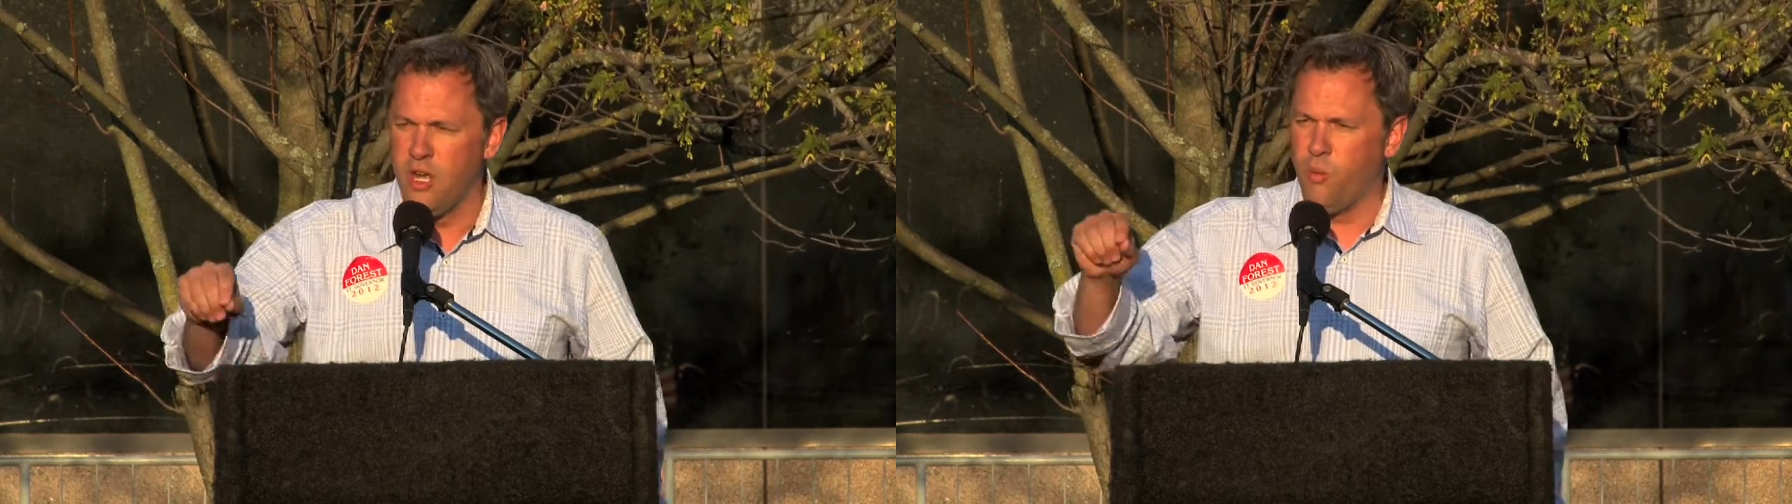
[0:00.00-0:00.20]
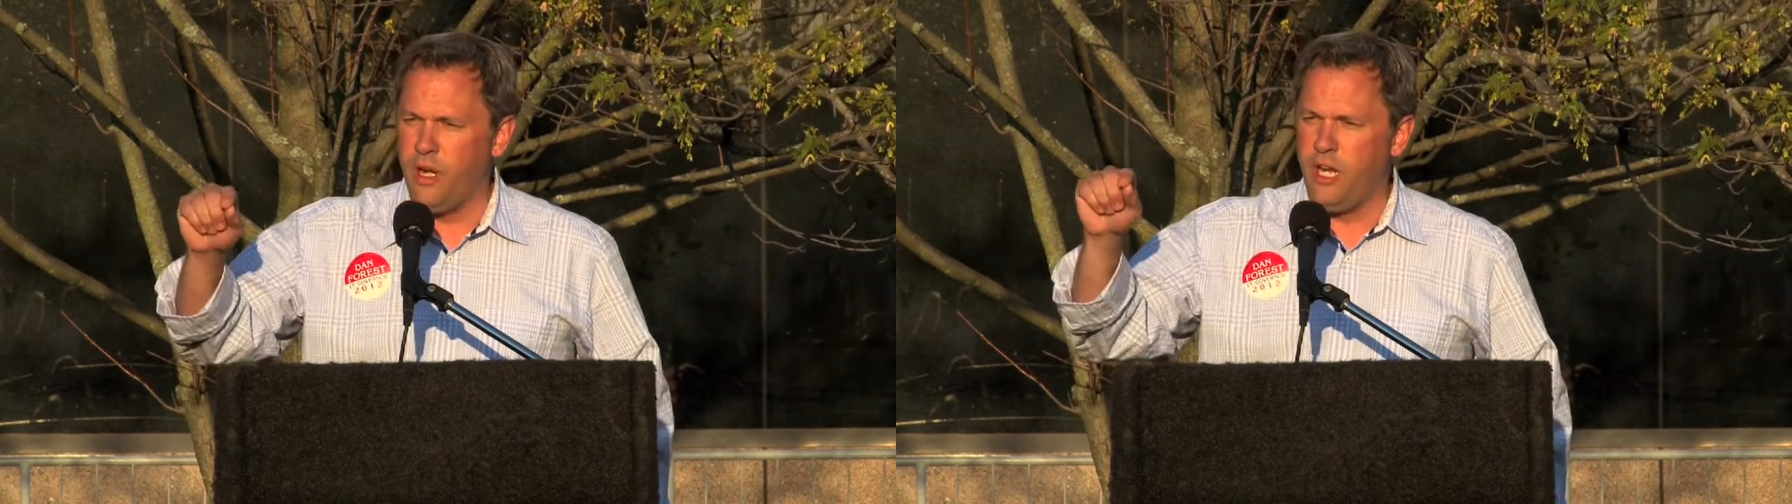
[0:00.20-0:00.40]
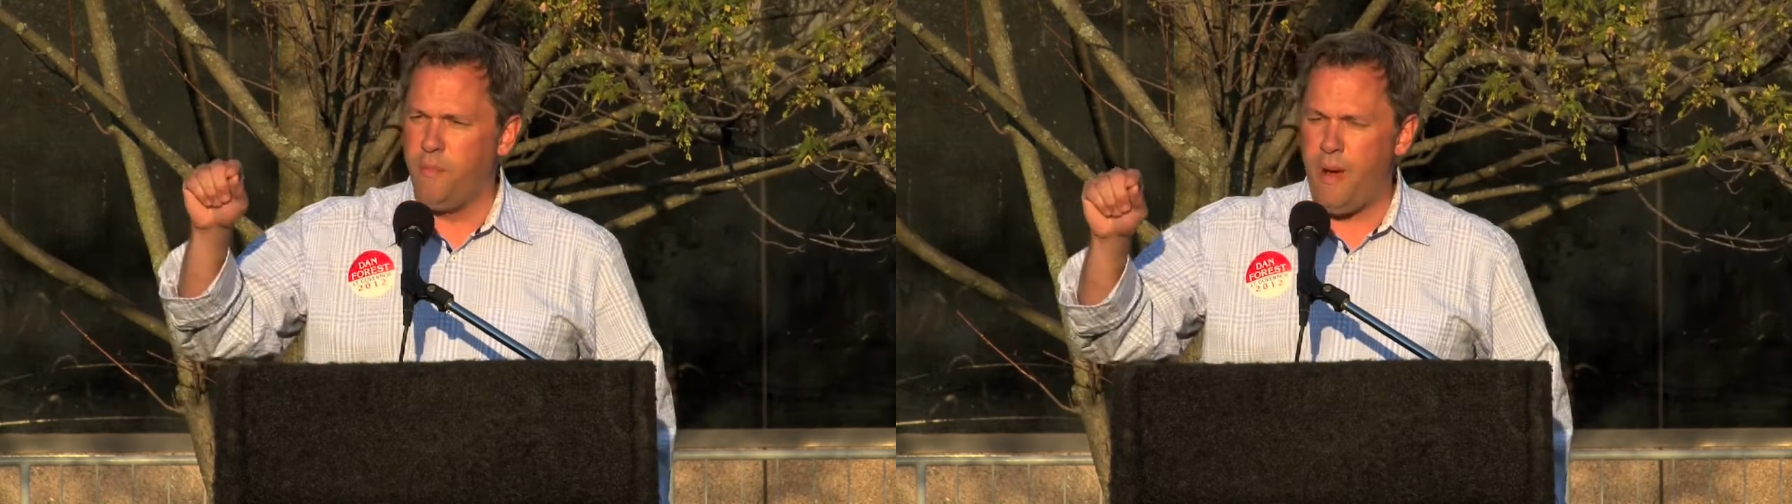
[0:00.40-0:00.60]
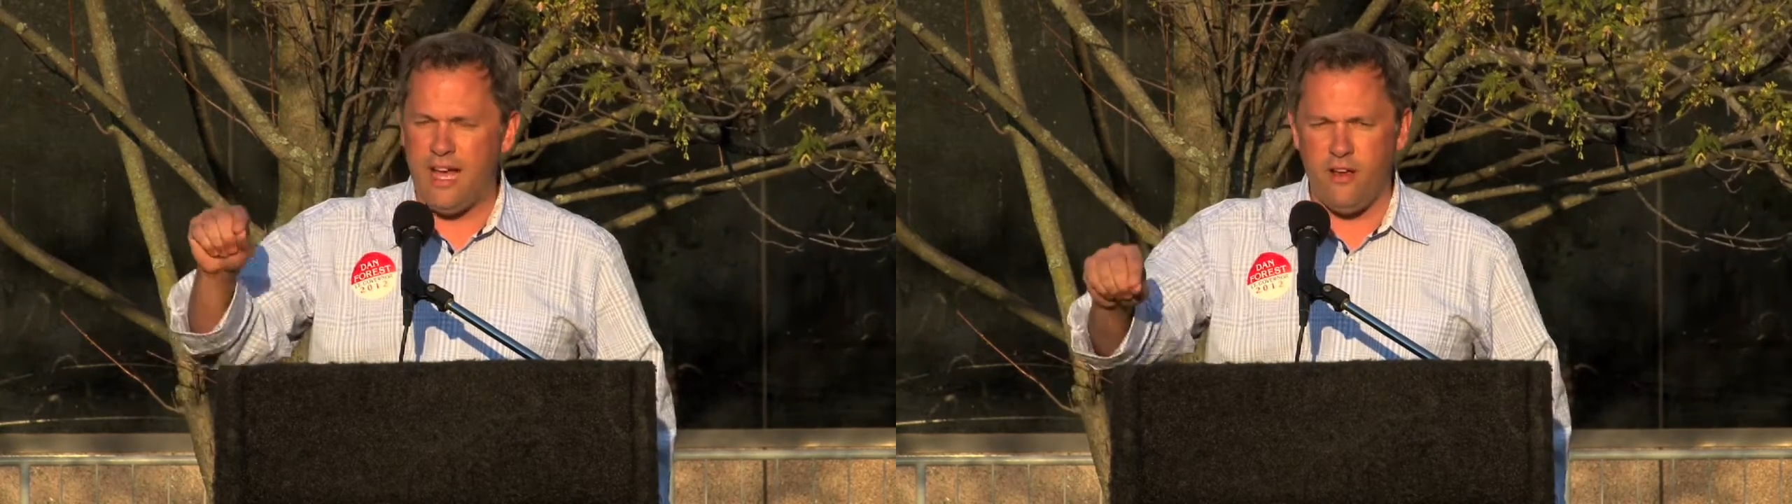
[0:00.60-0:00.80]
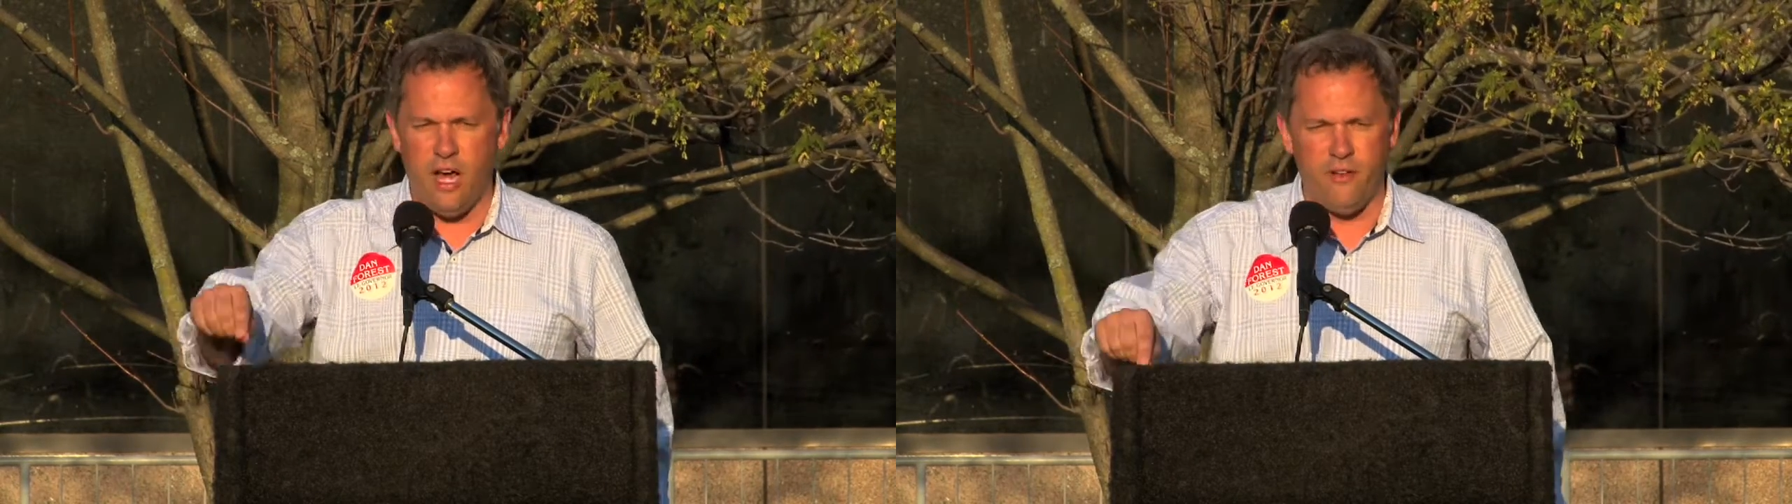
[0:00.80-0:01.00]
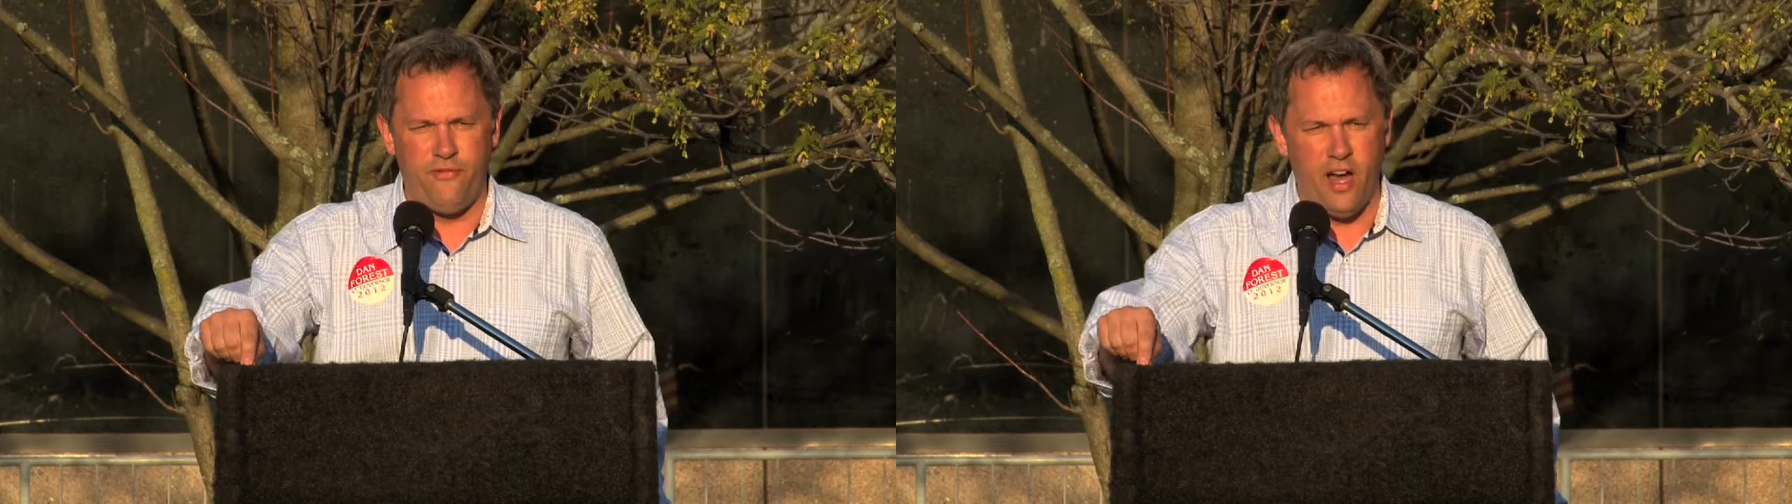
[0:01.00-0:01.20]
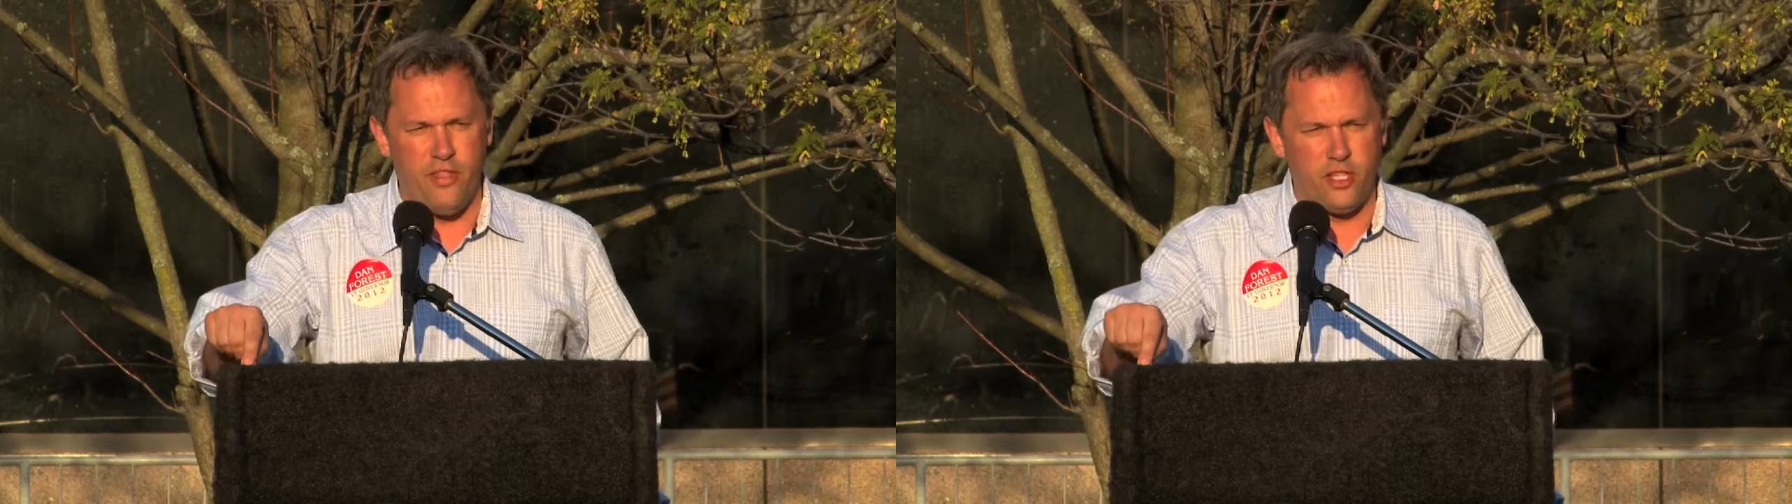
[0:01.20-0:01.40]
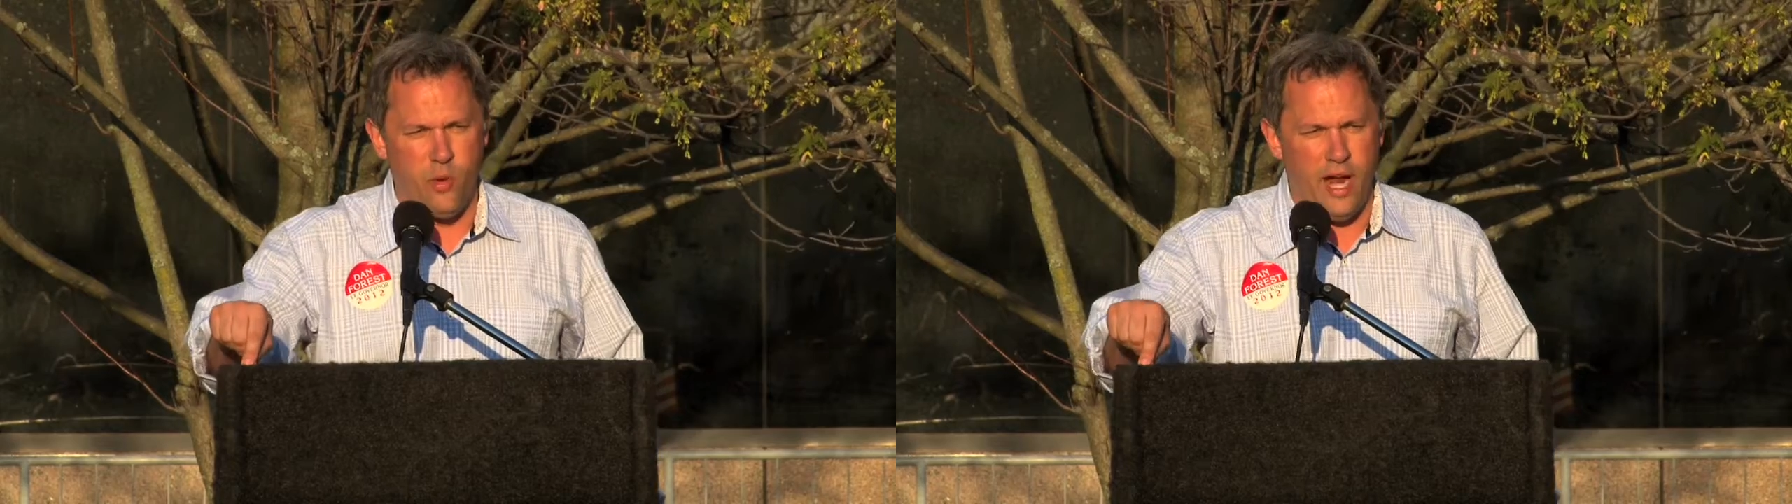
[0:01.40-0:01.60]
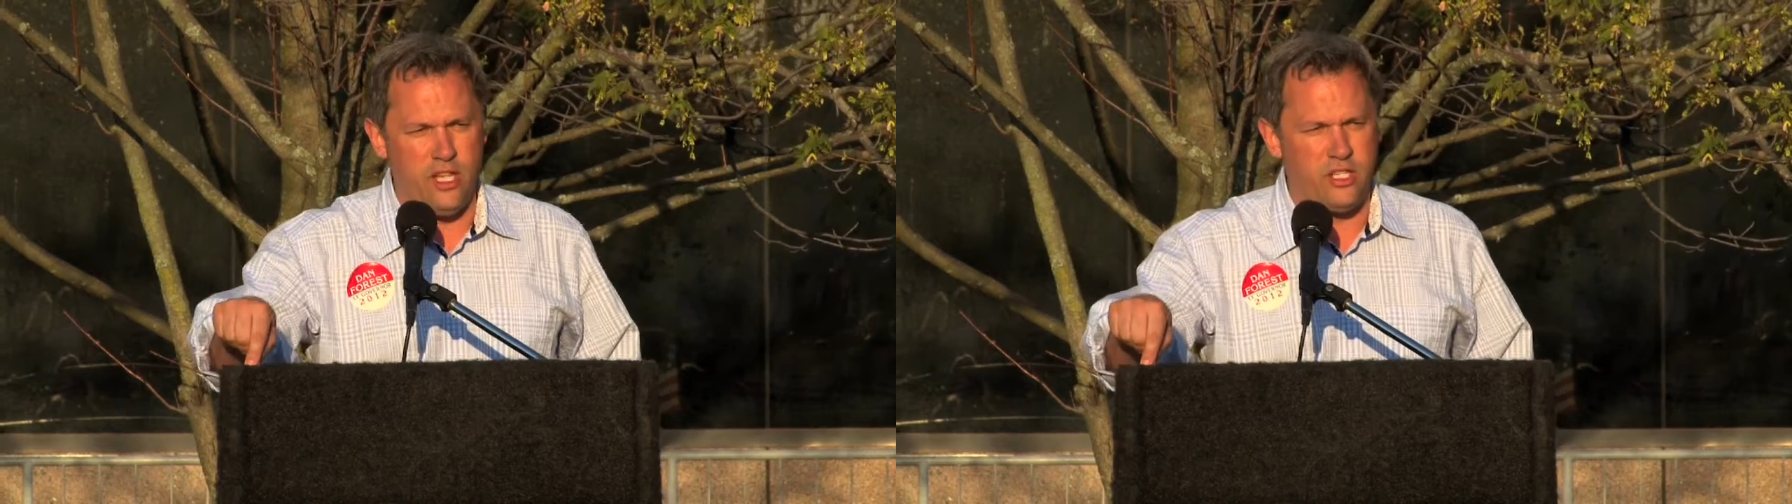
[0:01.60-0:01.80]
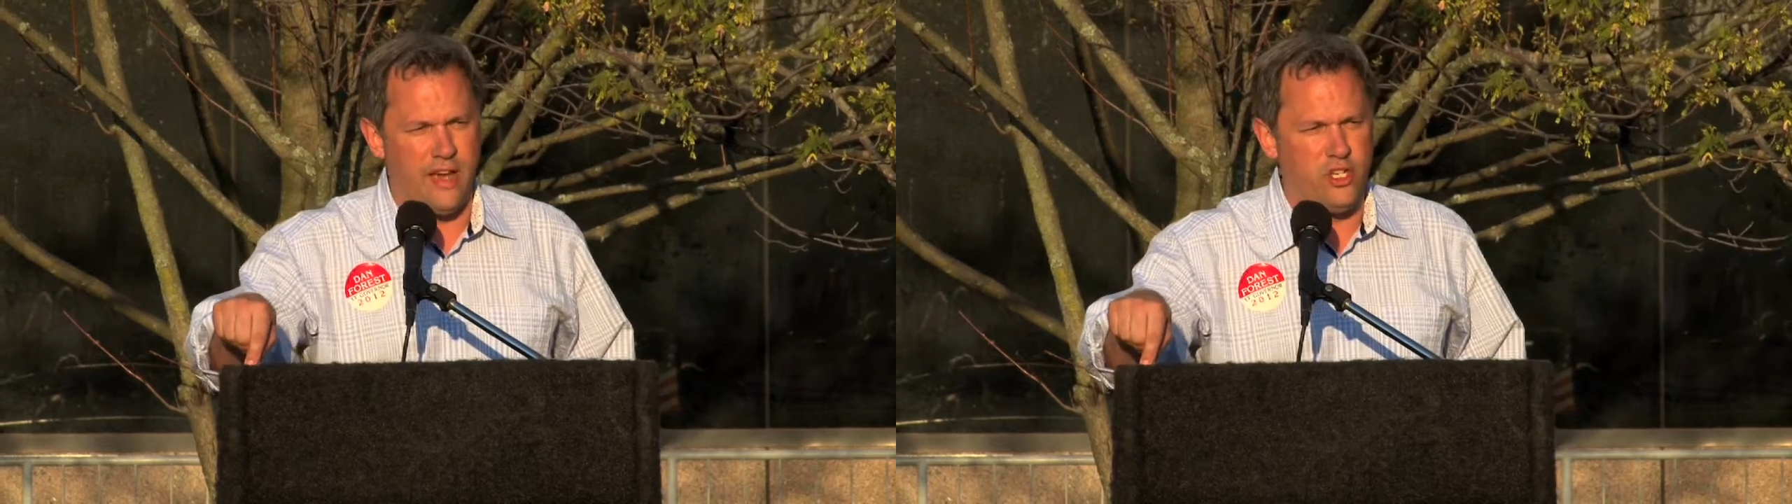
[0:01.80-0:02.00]
We need to fund the
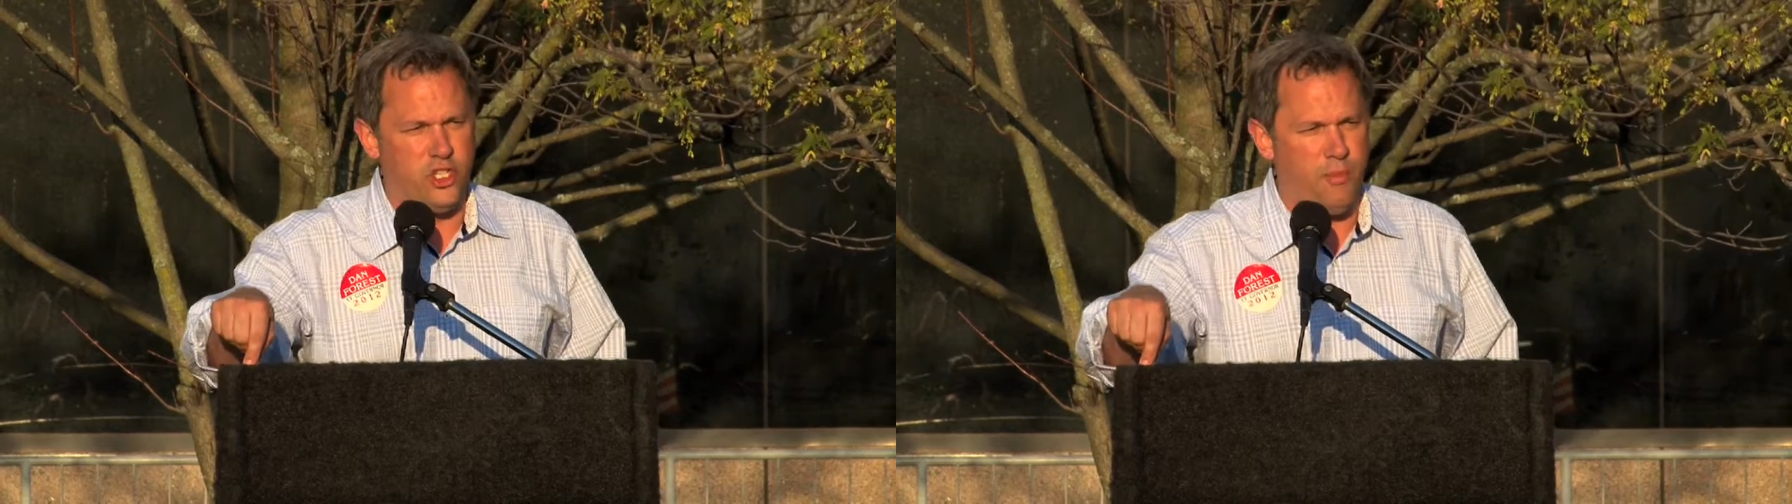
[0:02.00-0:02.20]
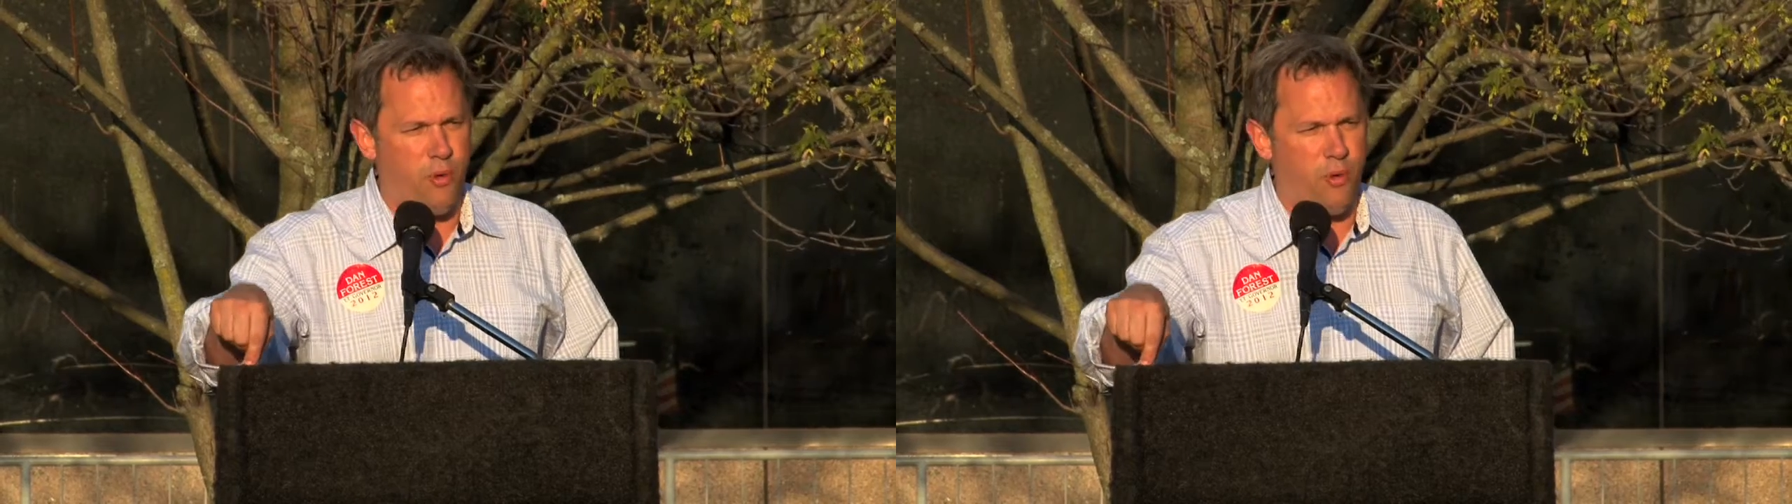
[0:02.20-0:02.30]
287G